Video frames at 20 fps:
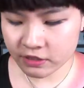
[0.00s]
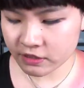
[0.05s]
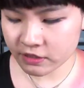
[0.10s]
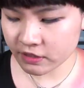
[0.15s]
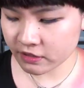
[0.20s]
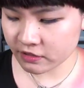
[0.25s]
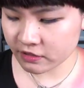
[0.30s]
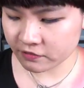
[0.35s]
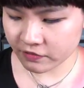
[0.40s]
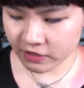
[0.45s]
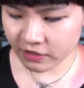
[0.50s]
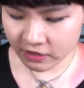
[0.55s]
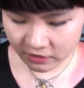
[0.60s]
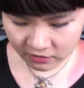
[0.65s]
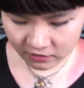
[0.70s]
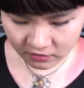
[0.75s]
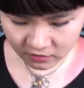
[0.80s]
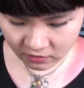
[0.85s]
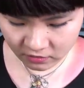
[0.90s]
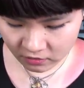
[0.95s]
C is
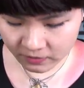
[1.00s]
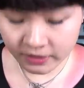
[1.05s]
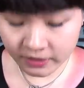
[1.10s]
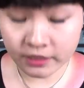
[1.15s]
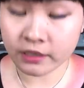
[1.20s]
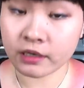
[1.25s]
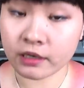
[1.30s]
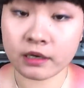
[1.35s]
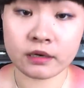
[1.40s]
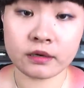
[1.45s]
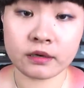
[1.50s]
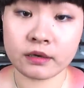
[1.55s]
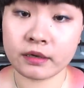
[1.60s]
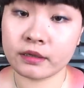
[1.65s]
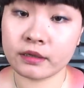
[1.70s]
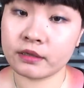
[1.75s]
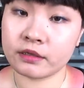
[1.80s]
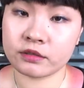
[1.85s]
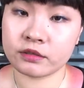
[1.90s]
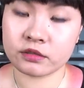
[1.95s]
vegan. Oh my god, I
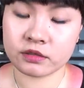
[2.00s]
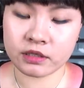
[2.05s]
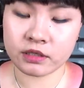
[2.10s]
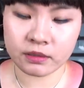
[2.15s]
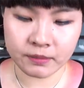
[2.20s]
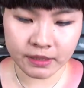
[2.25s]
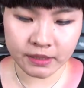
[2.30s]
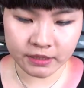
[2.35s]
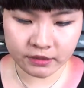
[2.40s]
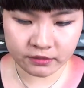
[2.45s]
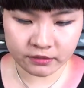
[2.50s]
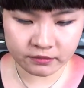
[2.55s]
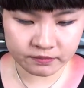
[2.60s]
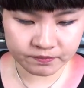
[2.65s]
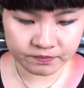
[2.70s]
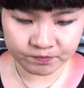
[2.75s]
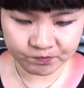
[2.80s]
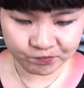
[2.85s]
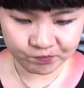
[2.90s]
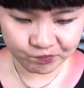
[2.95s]
need to get my
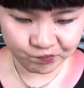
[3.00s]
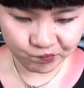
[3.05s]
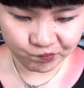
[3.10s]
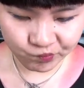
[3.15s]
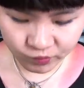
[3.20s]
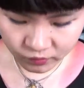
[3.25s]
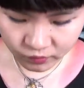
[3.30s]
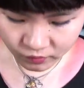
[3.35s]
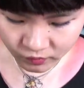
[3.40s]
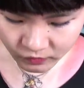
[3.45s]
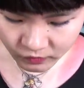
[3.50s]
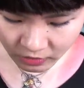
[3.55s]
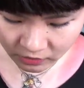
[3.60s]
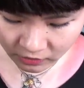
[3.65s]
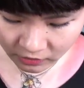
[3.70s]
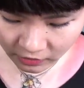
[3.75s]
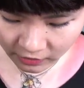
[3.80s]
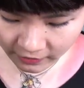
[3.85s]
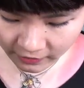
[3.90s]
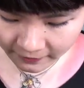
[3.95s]

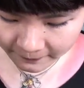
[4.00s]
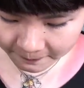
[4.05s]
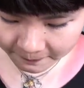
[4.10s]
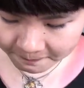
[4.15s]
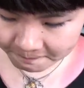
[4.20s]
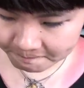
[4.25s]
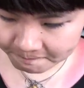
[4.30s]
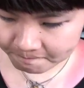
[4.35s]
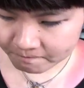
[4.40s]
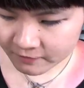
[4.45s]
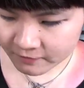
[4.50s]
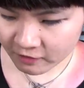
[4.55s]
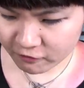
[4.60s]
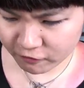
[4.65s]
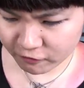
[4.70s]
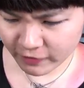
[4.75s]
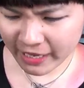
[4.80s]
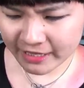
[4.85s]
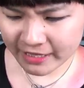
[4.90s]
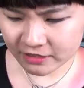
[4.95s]
um,
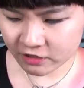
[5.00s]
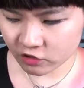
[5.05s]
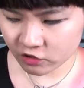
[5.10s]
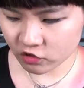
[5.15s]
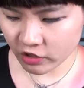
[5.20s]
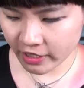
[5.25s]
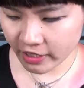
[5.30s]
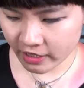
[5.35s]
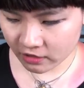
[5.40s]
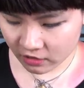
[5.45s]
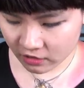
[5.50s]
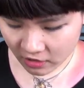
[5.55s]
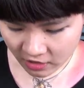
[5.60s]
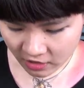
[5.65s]
facts straight.